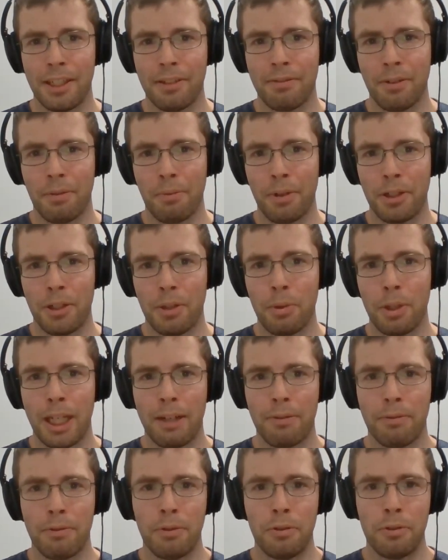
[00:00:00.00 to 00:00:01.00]
for which you would
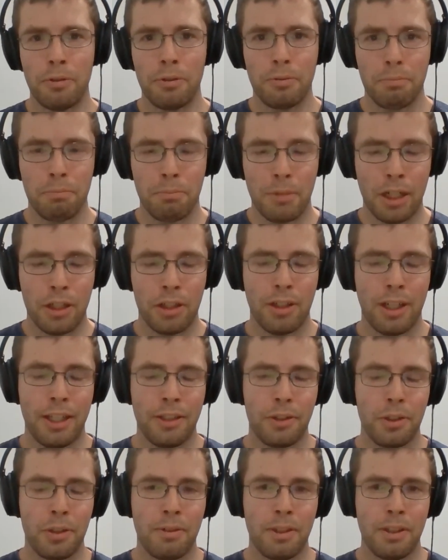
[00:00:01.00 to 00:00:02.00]
have to
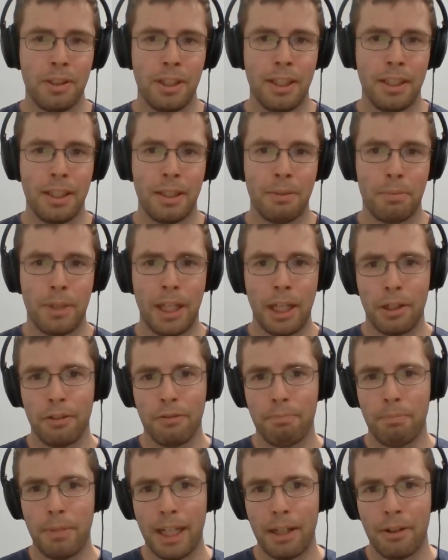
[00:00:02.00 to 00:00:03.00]
marginalize over the impact
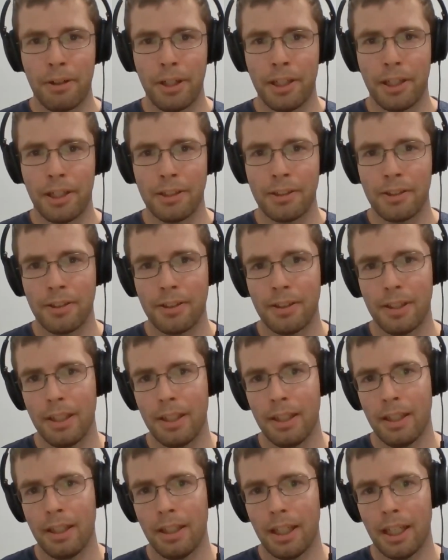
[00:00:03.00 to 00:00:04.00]
of baryons
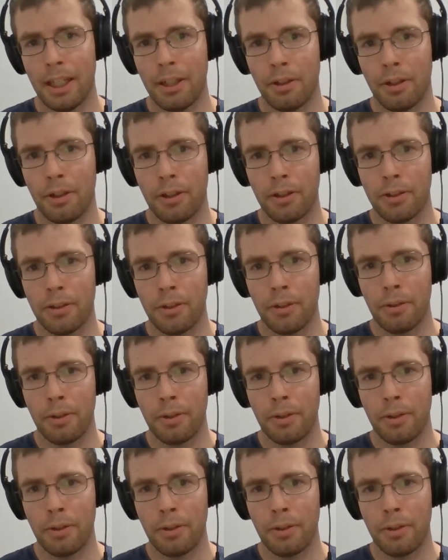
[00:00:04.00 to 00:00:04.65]
and also